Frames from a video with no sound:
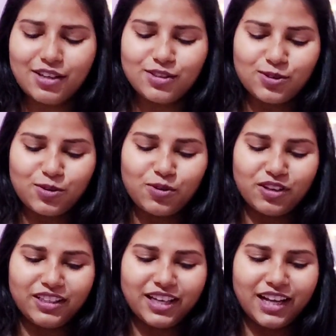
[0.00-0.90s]
So
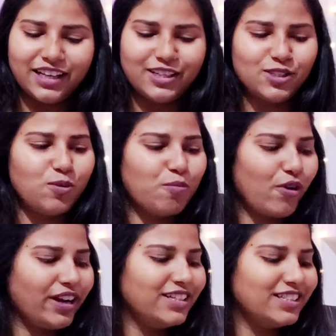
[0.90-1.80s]
yeah, there is no
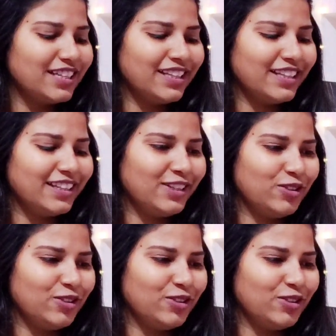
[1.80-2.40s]
point in